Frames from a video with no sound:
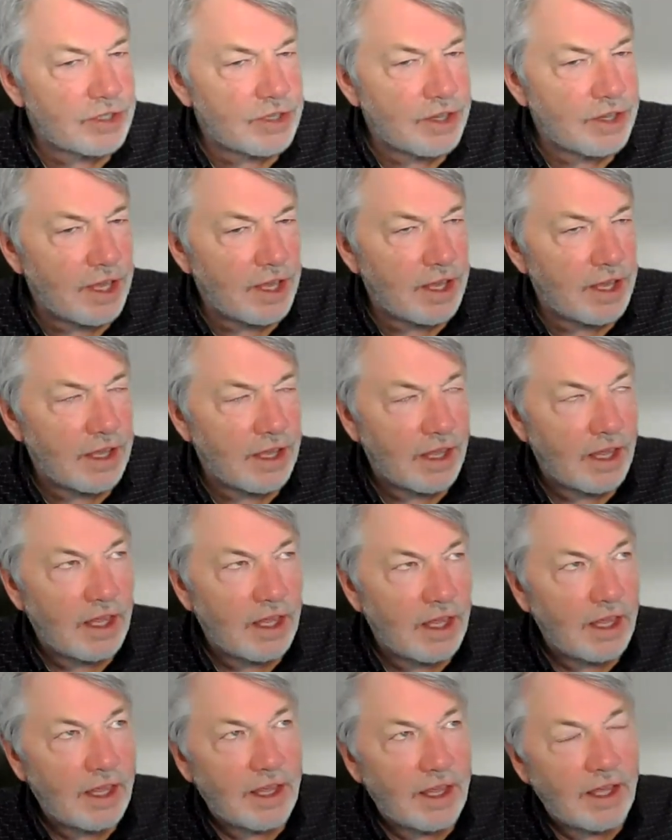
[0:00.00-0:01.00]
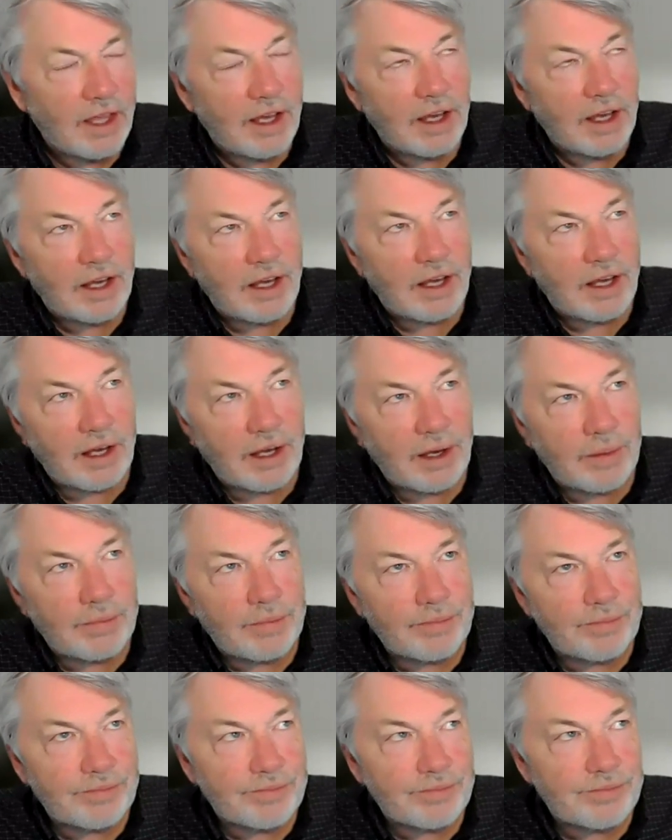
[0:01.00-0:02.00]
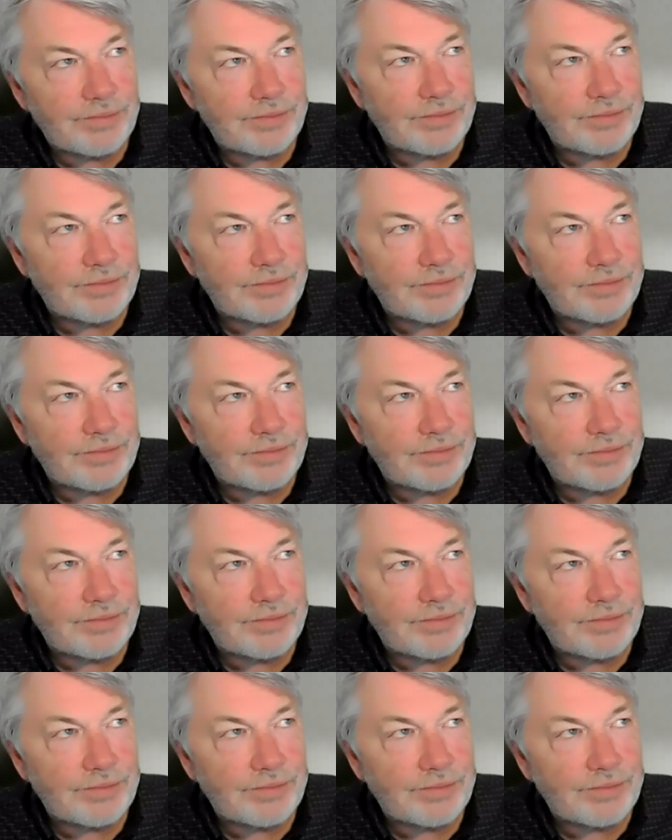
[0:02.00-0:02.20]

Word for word: Do they um